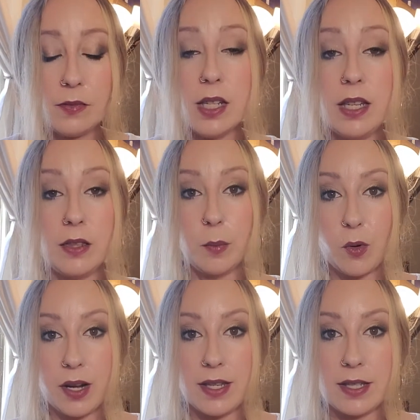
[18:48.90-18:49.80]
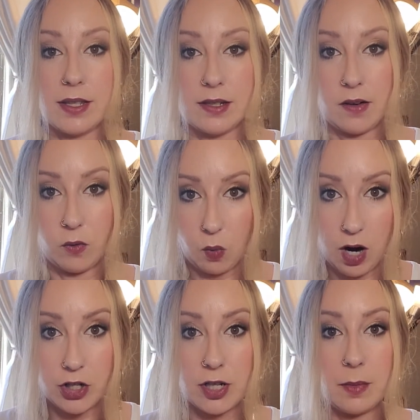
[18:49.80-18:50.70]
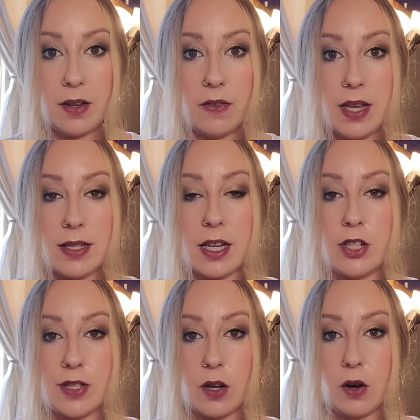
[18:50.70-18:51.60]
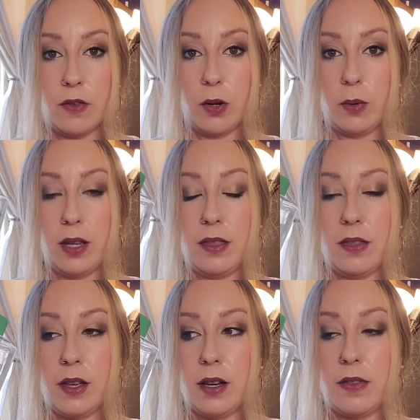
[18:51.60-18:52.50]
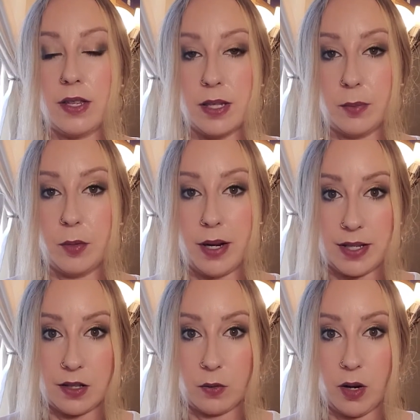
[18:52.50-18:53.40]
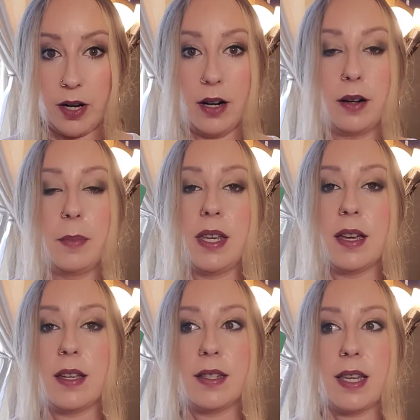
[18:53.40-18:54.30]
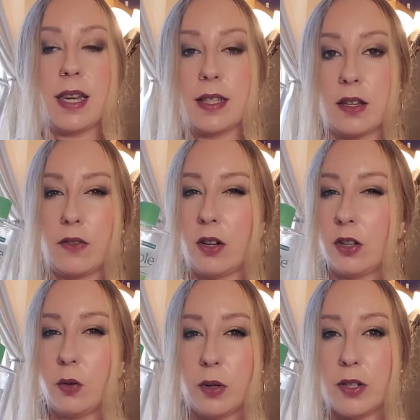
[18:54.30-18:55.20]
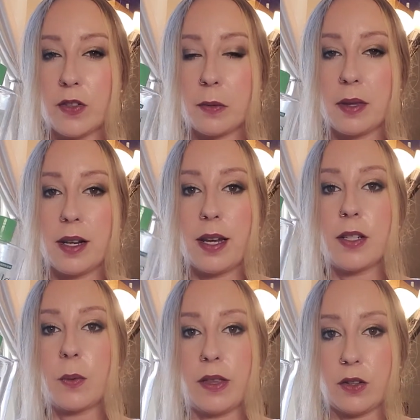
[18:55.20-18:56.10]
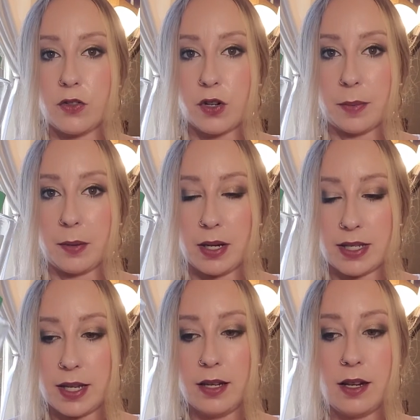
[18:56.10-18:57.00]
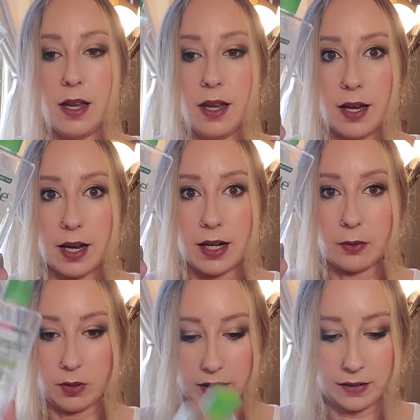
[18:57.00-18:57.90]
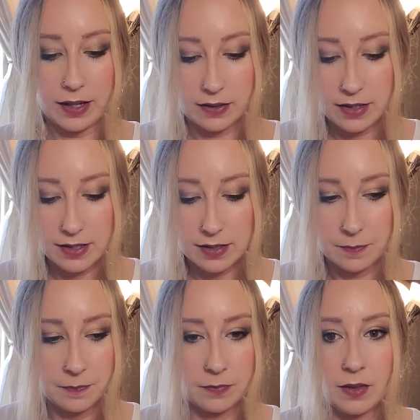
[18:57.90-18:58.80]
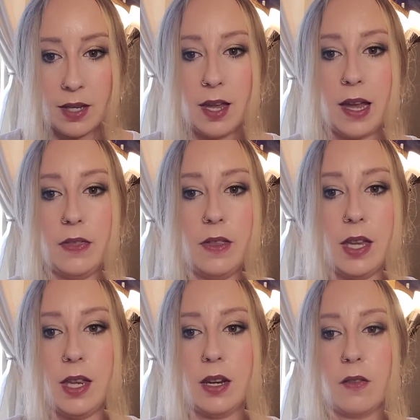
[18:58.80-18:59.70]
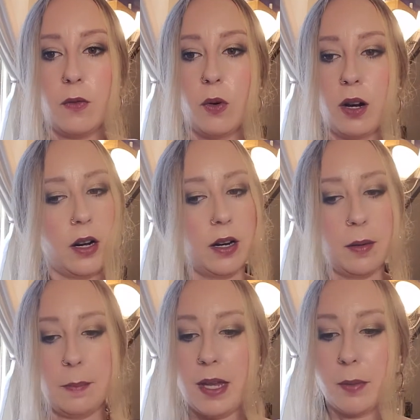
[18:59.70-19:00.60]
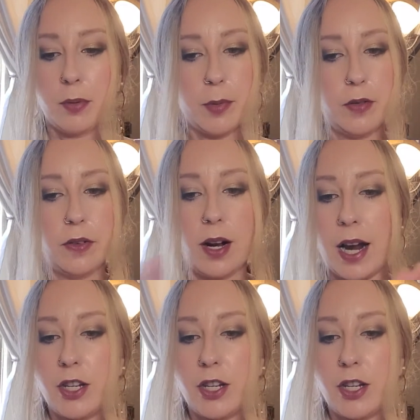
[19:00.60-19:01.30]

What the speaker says: in the mornings, instead of washing my face, I just go over it with the Simple Micellar water because it gets off all the oils from the night without stripping my skin, and I really like this. And then for makeup remover, I